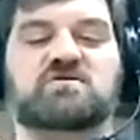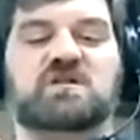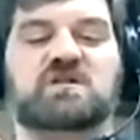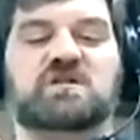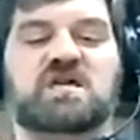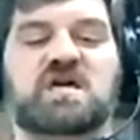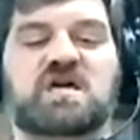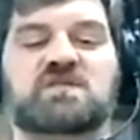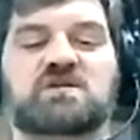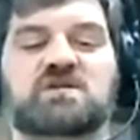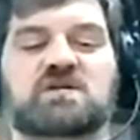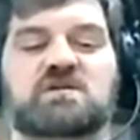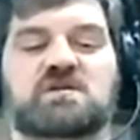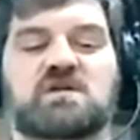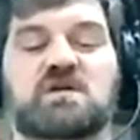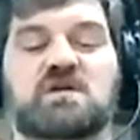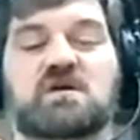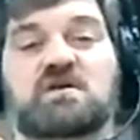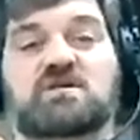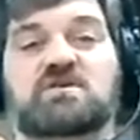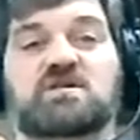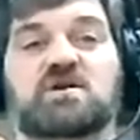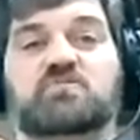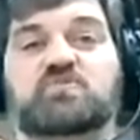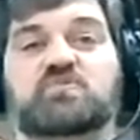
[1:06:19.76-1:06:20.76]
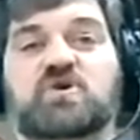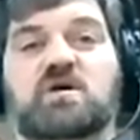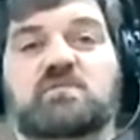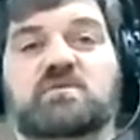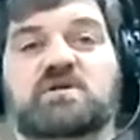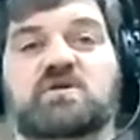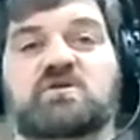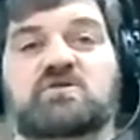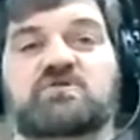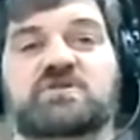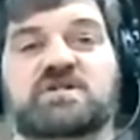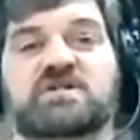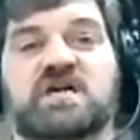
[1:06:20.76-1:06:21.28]
together, they'll probably
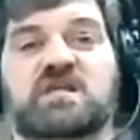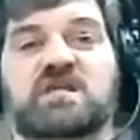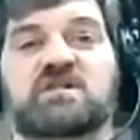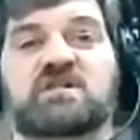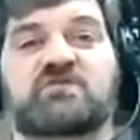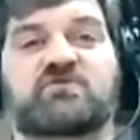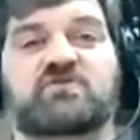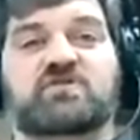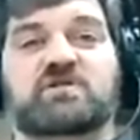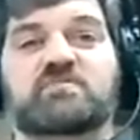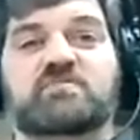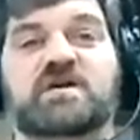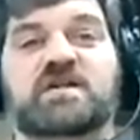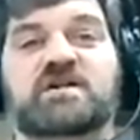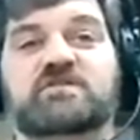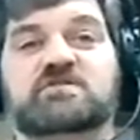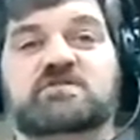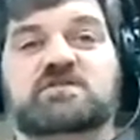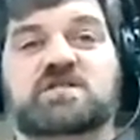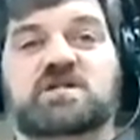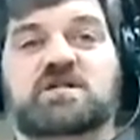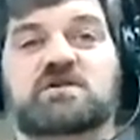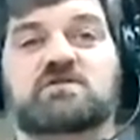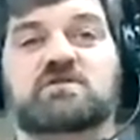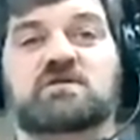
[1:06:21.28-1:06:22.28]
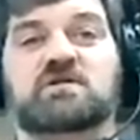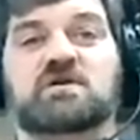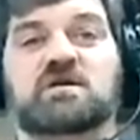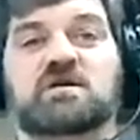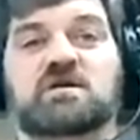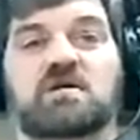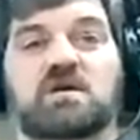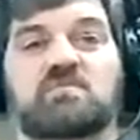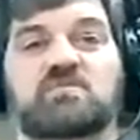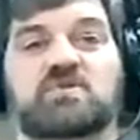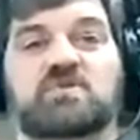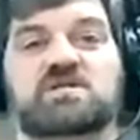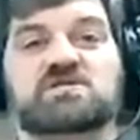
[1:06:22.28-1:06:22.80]
hold together for a minute or two.
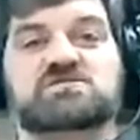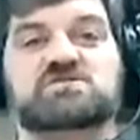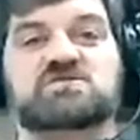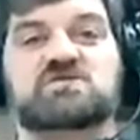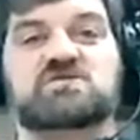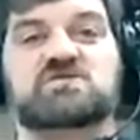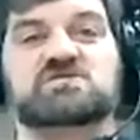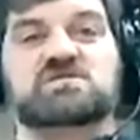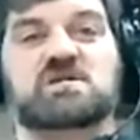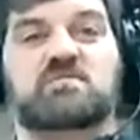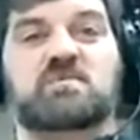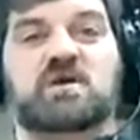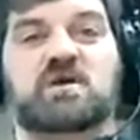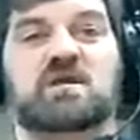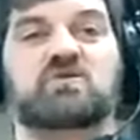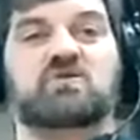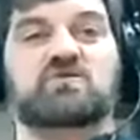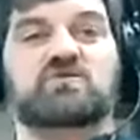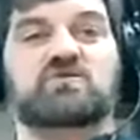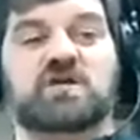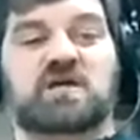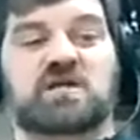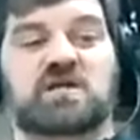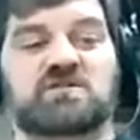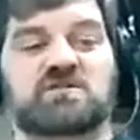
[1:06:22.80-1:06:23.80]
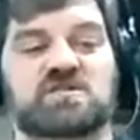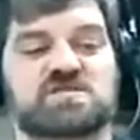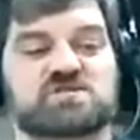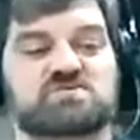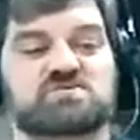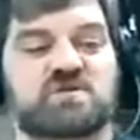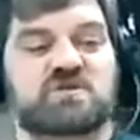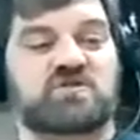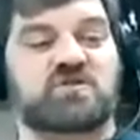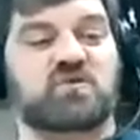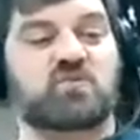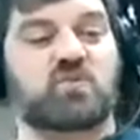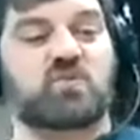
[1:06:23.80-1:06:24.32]
But as soon as I'm not holding on to this
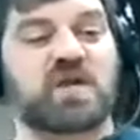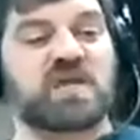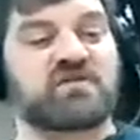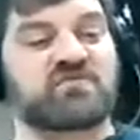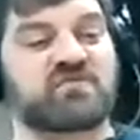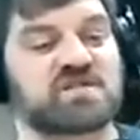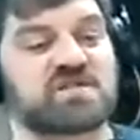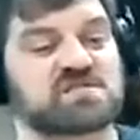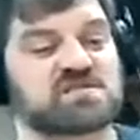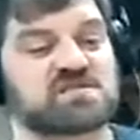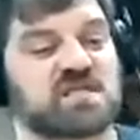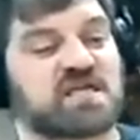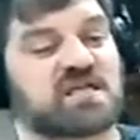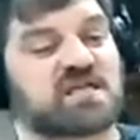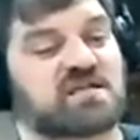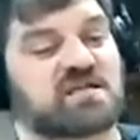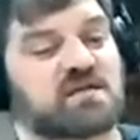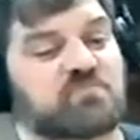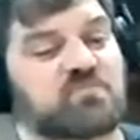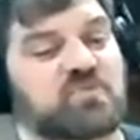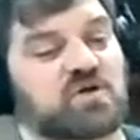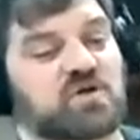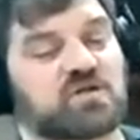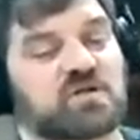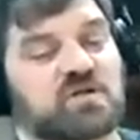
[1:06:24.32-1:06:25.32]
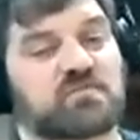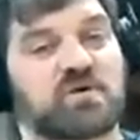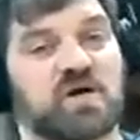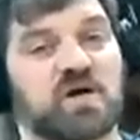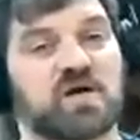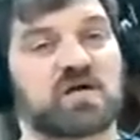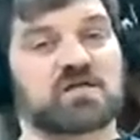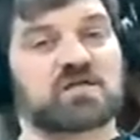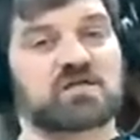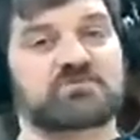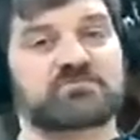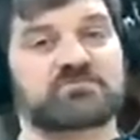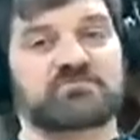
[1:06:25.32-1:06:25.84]
one, the weight of it is likely to pull it
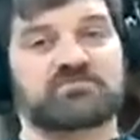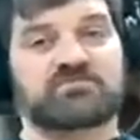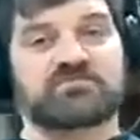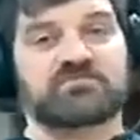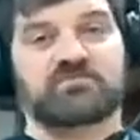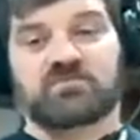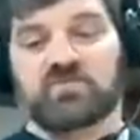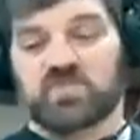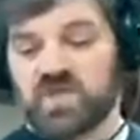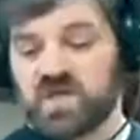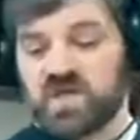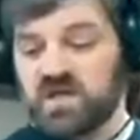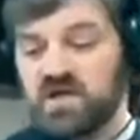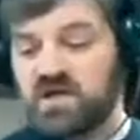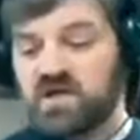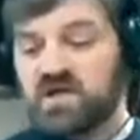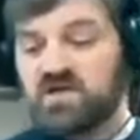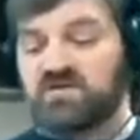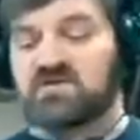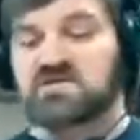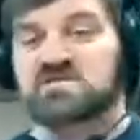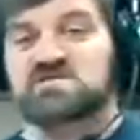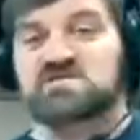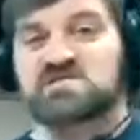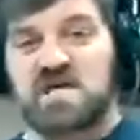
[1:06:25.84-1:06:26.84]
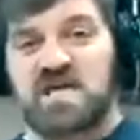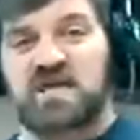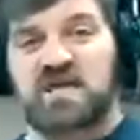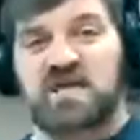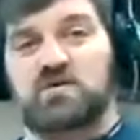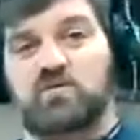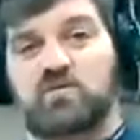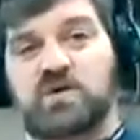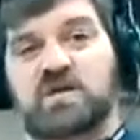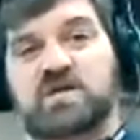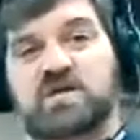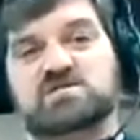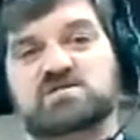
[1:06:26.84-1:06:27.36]
apart. The second
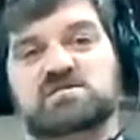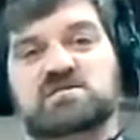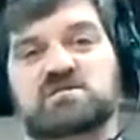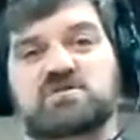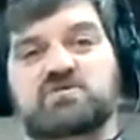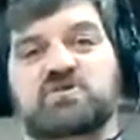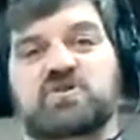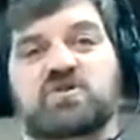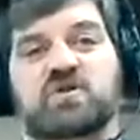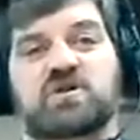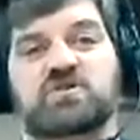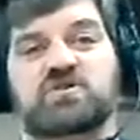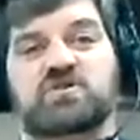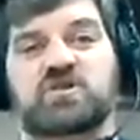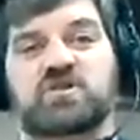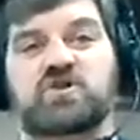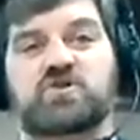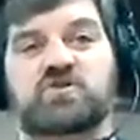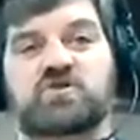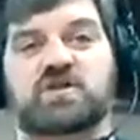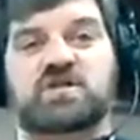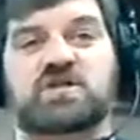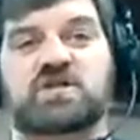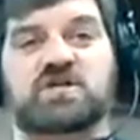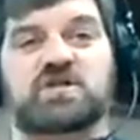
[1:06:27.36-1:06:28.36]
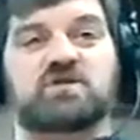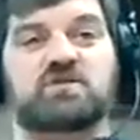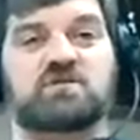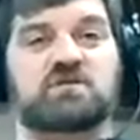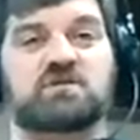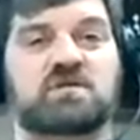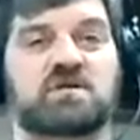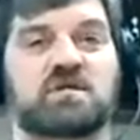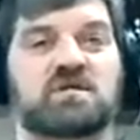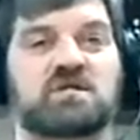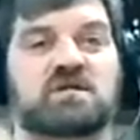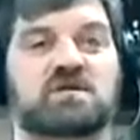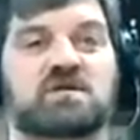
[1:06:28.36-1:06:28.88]
weakest glue joint that you can do
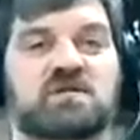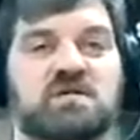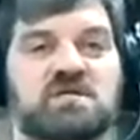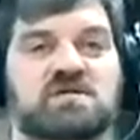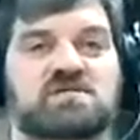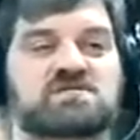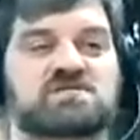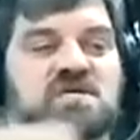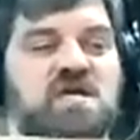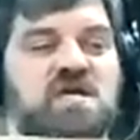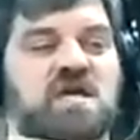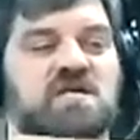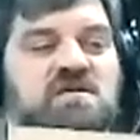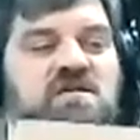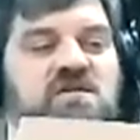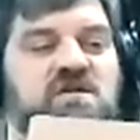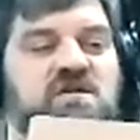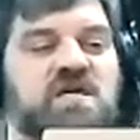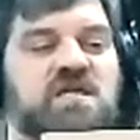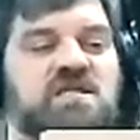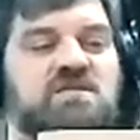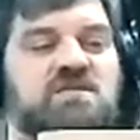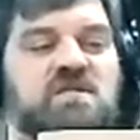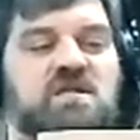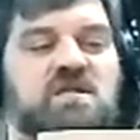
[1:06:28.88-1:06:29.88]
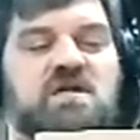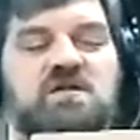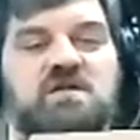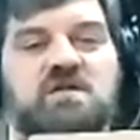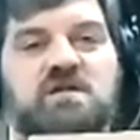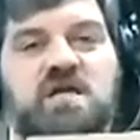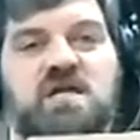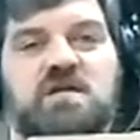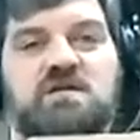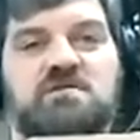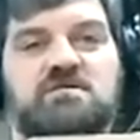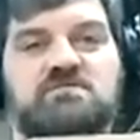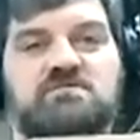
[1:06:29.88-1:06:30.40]
is end grain to long
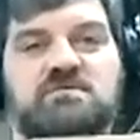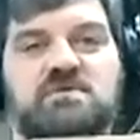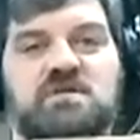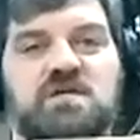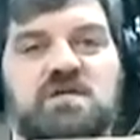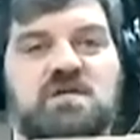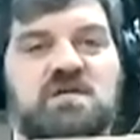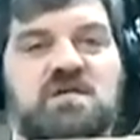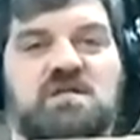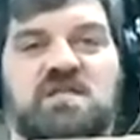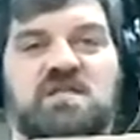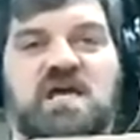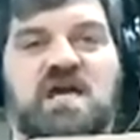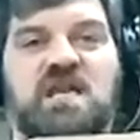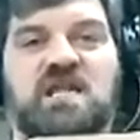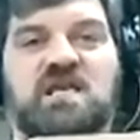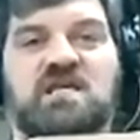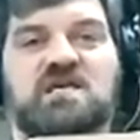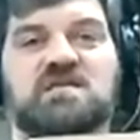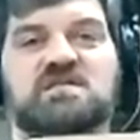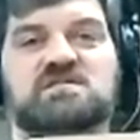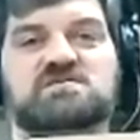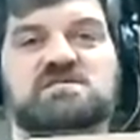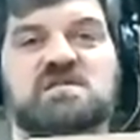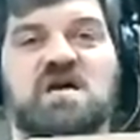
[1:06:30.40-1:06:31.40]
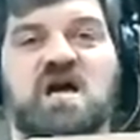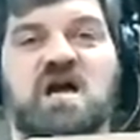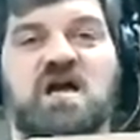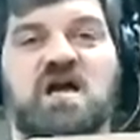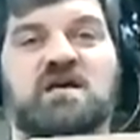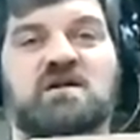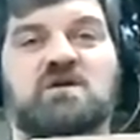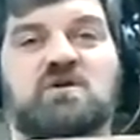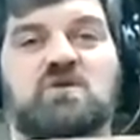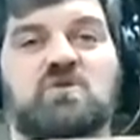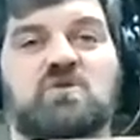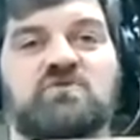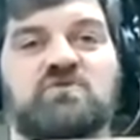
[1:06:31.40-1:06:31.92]
grain. That is not going
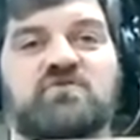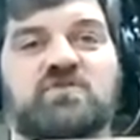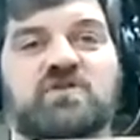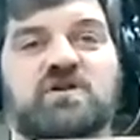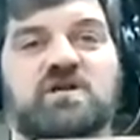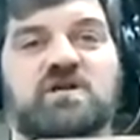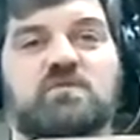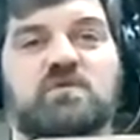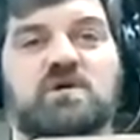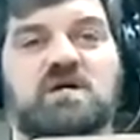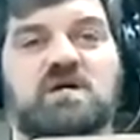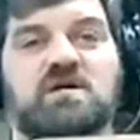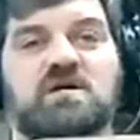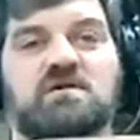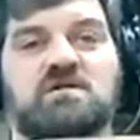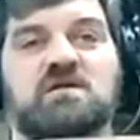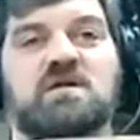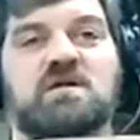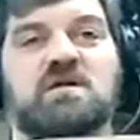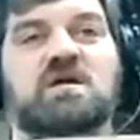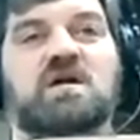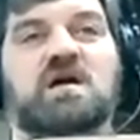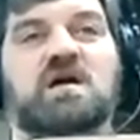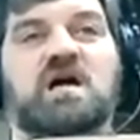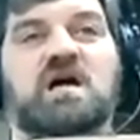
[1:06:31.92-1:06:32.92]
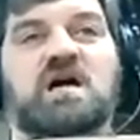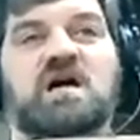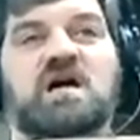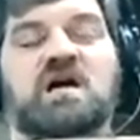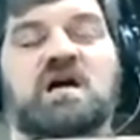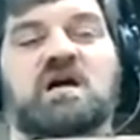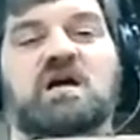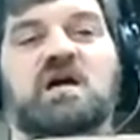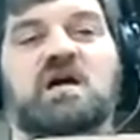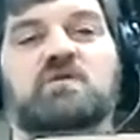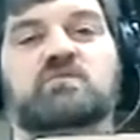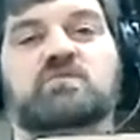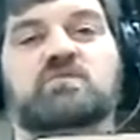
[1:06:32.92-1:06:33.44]
to hold very well.
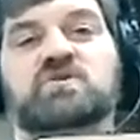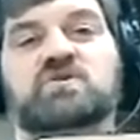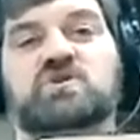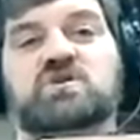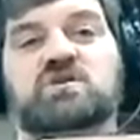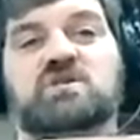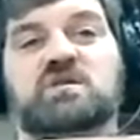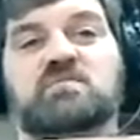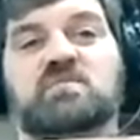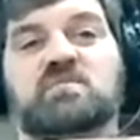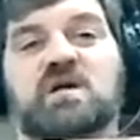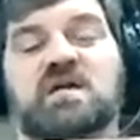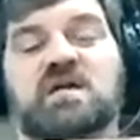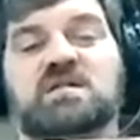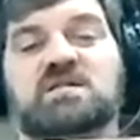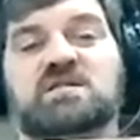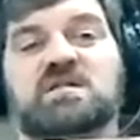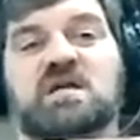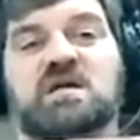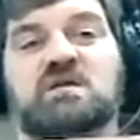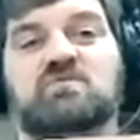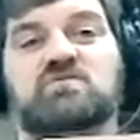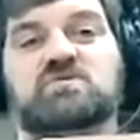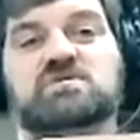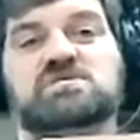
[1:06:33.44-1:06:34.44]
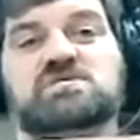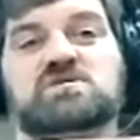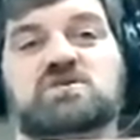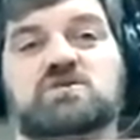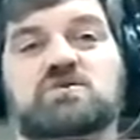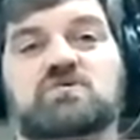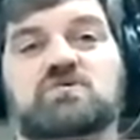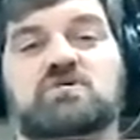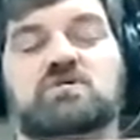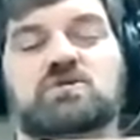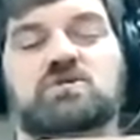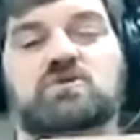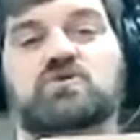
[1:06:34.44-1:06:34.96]
Originally, my intent was to
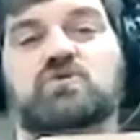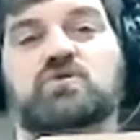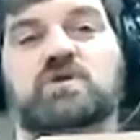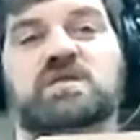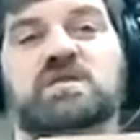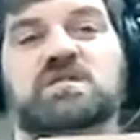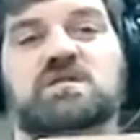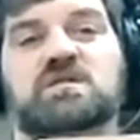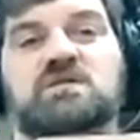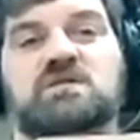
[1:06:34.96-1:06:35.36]
glue it